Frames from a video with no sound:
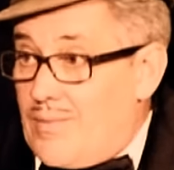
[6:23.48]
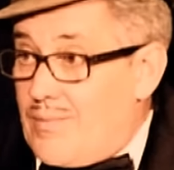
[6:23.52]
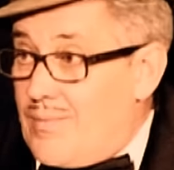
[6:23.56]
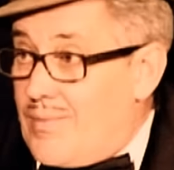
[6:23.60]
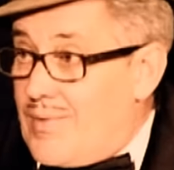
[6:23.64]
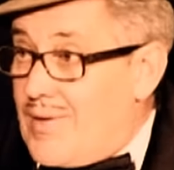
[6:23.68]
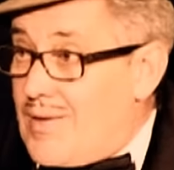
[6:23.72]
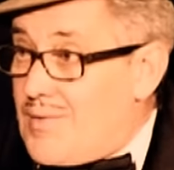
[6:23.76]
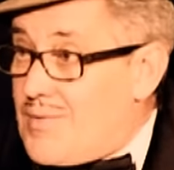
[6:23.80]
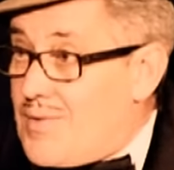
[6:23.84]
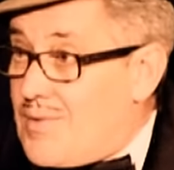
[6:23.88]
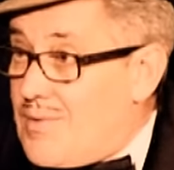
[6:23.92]

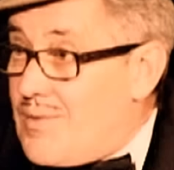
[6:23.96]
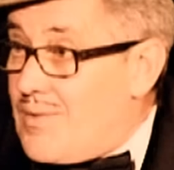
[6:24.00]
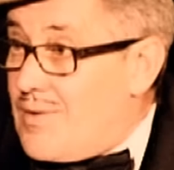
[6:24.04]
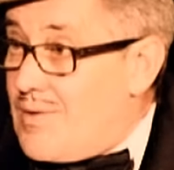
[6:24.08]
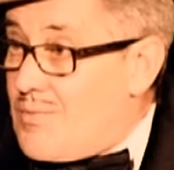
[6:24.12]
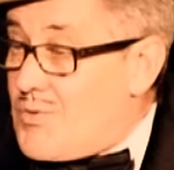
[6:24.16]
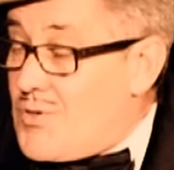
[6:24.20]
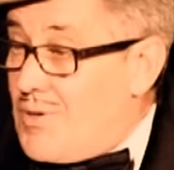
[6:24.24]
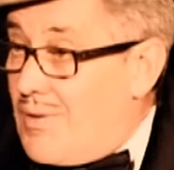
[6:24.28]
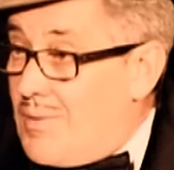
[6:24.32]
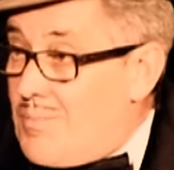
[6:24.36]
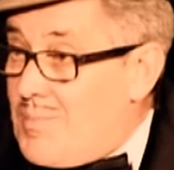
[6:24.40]
Yes,
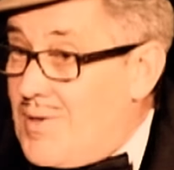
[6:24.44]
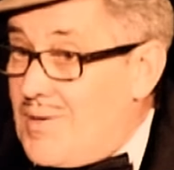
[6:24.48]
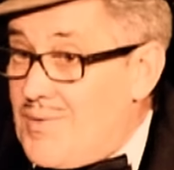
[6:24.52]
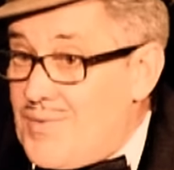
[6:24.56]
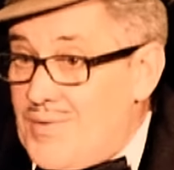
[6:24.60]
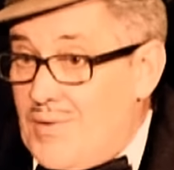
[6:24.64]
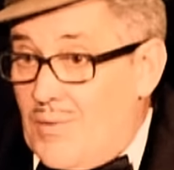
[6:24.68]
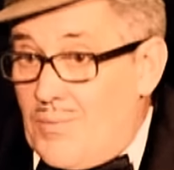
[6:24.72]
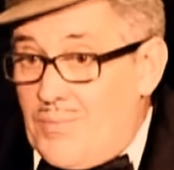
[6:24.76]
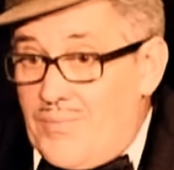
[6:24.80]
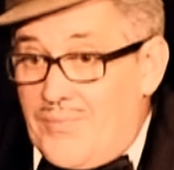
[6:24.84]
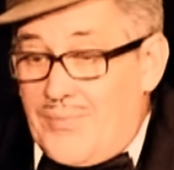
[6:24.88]
shot him in
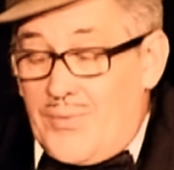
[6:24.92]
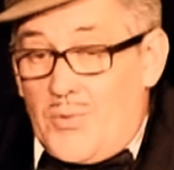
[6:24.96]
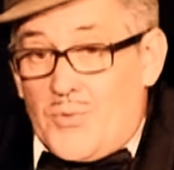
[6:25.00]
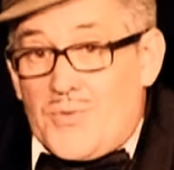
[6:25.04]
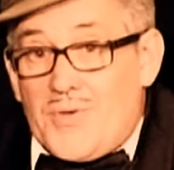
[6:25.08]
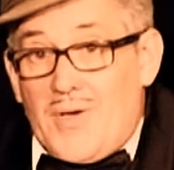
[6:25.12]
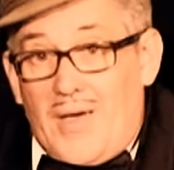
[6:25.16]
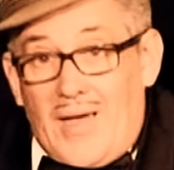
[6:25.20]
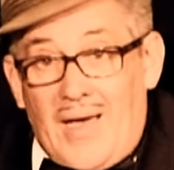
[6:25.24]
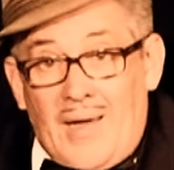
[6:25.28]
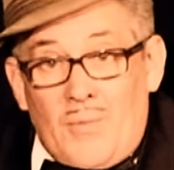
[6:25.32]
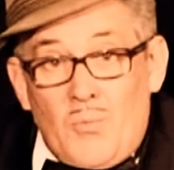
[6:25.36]
his own
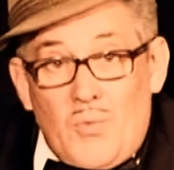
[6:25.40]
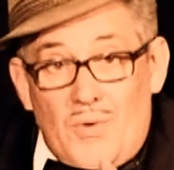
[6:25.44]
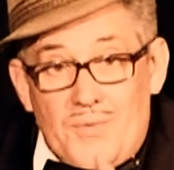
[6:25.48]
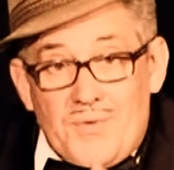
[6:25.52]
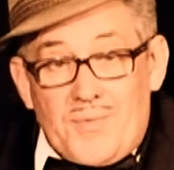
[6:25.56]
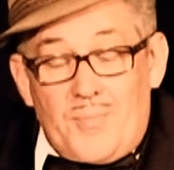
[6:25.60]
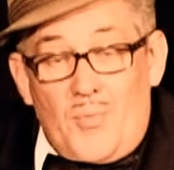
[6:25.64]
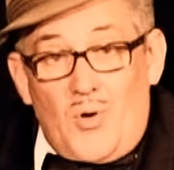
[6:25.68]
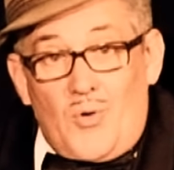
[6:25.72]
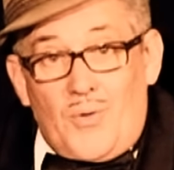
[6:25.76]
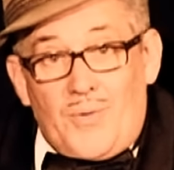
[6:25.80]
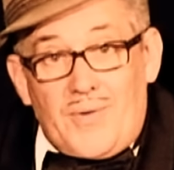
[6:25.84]
foot, and
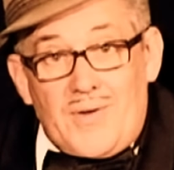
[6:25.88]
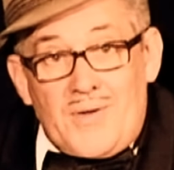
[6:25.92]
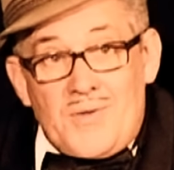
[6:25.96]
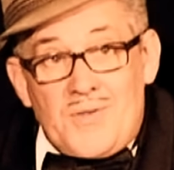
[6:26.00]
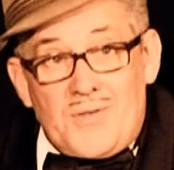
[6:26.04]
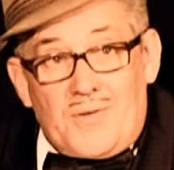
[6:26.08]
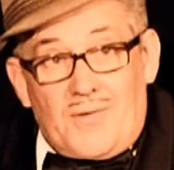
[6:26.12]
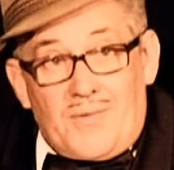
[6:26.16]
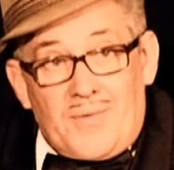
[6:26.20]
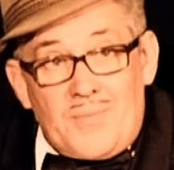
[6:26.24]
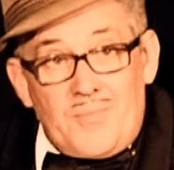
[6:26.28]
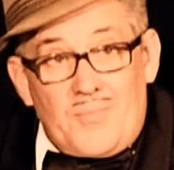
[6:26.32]
what's more, he
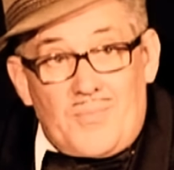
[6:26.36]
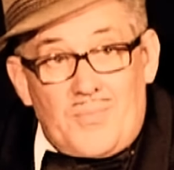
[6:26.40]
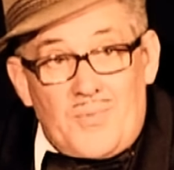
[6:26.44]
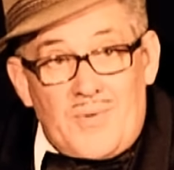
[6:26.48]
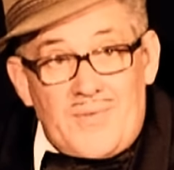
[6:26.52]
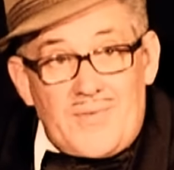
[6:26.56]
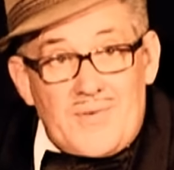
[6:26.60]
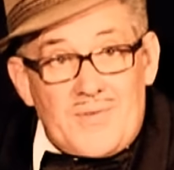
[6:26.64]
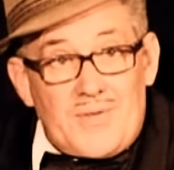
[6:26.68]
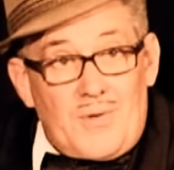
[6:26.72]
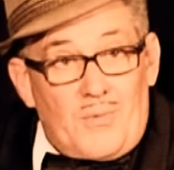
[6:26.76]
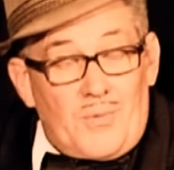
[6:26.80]
shot him
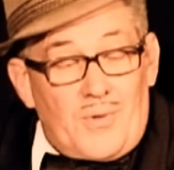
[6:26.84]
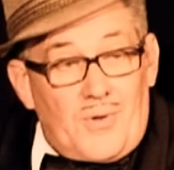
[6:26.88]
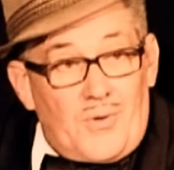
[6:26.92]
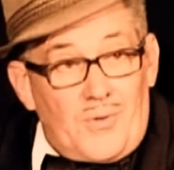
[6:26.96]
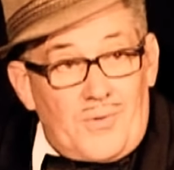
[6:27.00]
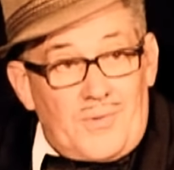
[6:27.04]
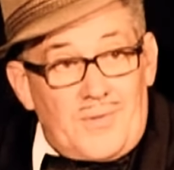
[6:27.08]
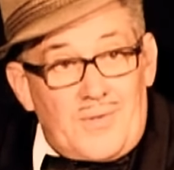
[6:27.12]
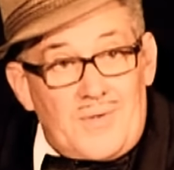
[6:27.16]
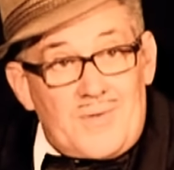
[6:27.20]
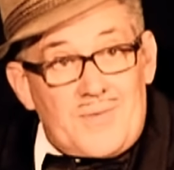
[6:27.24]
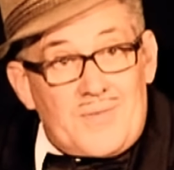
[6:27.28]
with his own
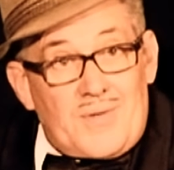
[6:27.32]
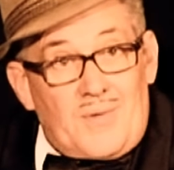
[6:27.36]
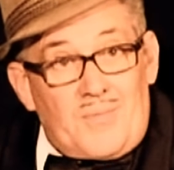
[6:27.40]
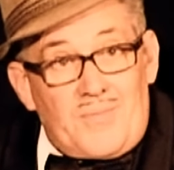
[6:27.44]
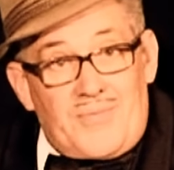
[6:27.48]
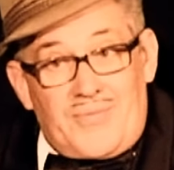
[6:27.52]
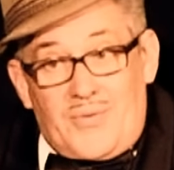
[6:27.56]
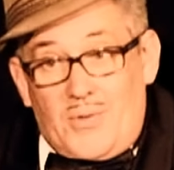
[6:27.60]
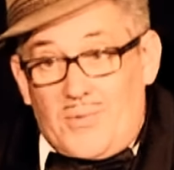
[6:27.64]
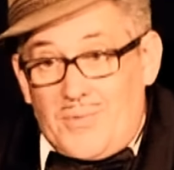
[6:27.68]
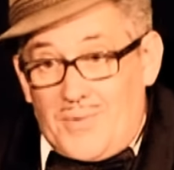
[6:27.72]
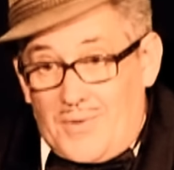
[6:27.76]
gun in his own foot.